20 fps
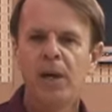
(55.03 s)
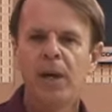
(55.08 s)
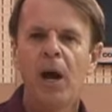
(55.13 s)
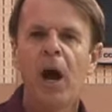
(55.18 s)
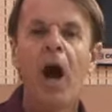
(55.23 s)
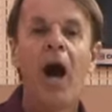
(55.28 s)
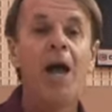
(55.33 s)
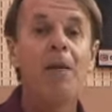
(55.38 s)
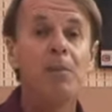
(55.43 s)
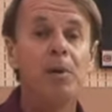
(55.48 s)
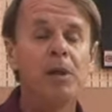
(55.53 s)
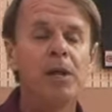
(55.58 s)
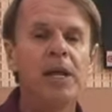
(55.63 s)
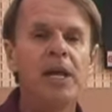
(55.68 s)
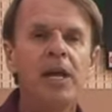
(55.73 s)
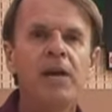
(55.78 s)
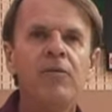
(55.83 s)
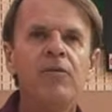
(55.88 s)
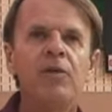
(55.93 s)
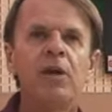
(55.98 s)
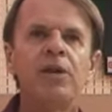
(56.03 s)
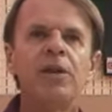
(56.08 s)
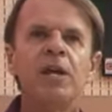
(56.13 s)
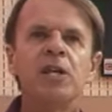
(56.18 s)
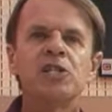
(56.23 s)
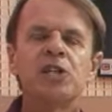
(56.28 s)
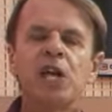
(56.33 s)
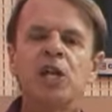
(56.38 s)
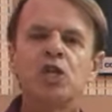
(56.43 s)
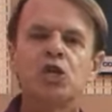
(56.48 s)
I believe
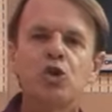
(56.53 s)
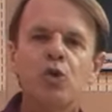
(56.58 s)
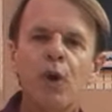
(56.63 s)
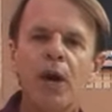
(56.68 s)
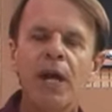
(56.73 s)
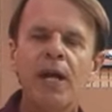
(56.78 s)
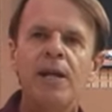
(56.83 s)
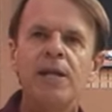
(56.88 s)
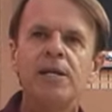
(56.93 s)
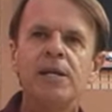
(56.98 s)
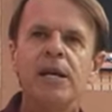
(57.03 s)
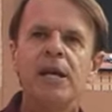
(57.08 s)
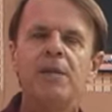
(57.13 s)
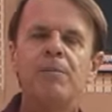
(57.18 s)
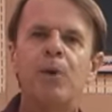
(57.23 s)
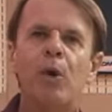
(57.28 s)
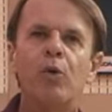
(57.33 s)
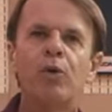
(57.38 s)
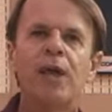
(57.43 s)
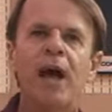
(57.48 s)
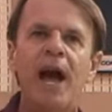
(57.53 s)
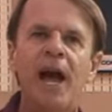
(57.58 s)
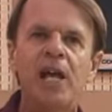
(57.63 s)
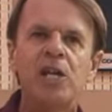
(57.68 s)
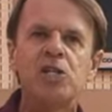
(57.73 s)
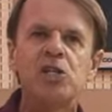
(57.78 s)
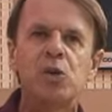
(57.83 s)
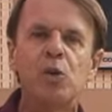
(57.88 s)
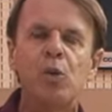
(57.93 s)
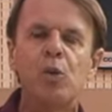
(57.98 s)
there's a trend in both high
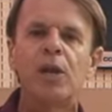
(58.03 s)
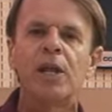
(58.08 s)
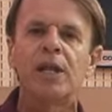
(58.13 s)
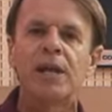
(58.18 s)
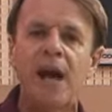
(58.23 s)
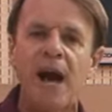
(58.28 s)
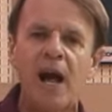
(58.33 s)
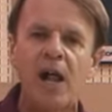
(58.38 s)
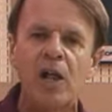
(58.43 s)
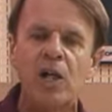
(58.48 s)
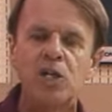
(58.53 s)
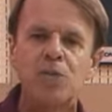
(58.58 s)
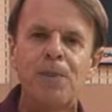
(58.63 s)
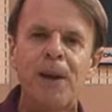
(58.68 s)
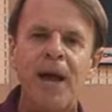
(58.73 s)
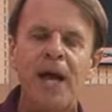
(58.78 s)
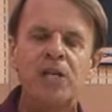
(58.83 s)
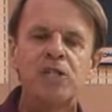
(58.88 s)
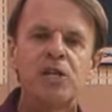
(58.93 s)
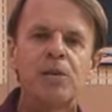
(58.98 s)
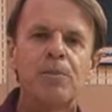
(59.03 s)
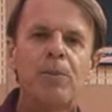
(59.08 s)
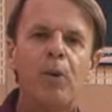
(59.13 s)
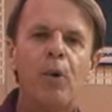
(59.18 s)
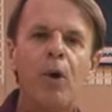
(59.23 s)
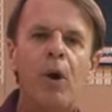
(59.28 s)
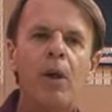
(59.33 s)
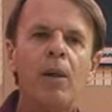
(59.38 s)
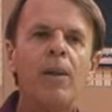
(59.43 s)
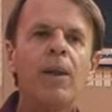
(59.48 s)
school and college
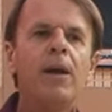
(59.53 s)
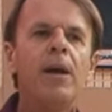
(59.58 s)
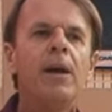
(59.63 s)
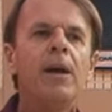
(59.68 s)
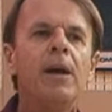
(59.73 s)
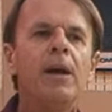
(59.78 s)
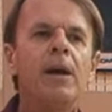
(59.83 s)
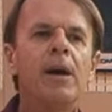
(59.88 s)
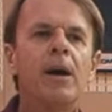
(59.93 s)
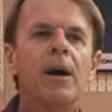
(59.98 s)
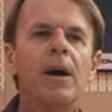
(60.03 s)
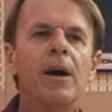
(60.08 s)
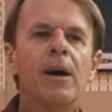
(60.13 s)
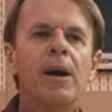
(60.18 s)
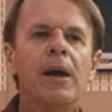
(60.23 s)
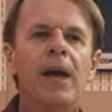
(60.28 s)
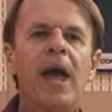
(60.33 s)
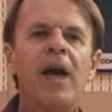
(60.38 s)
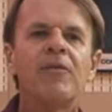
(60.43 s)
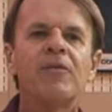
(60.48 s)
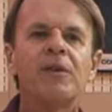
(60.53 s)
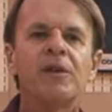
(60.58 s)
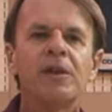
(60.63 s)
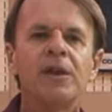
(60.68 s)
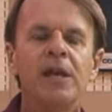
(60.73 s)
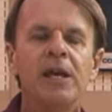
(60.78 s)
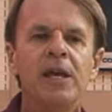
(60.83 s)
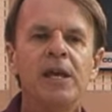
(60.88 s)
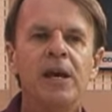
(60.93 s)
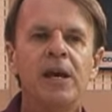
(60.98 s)
basketball after
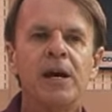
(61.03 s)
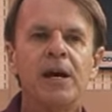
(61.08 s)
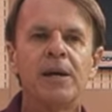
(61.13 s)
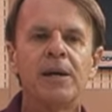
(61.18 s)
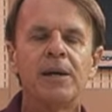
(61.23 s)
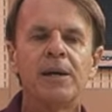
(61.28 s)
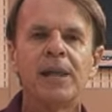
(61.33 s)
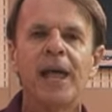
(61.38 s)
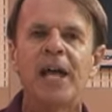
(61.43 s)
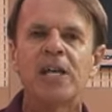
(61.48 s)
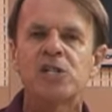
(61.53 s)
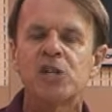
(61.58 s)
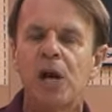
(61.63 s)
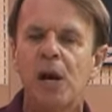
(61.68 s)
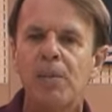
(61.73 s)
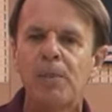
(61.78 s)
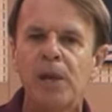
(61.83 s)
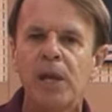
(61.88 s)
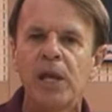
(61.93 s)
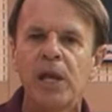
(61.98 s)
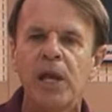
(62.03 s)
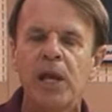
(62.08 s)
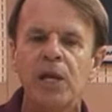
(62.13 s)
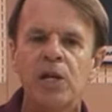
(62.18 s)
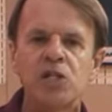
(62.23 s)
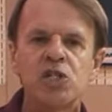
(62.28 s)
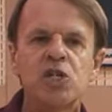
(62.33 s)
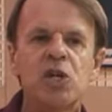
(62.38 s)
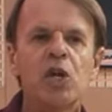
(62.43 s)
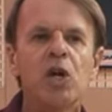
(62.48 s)
the last couple of
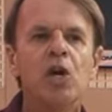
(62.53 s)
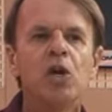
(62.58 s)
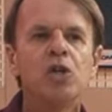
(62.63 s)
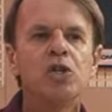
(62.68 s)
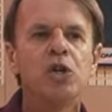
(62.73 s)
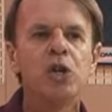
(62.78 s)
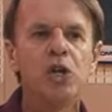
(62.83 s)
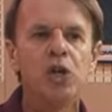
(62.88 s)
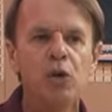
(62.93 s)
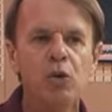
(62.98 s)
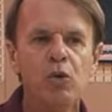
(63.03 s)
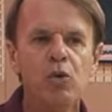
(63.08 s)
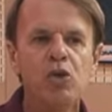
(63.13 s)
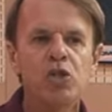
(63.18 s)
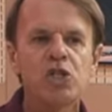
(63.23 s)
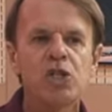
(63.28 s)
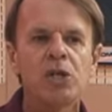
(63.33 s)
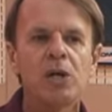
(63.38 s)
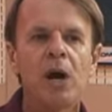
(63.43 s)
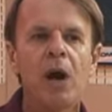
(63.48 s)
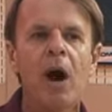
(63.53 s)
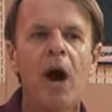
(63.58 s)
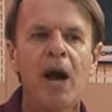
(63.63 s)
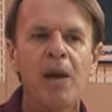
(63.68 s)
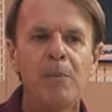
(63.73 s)
years to use, I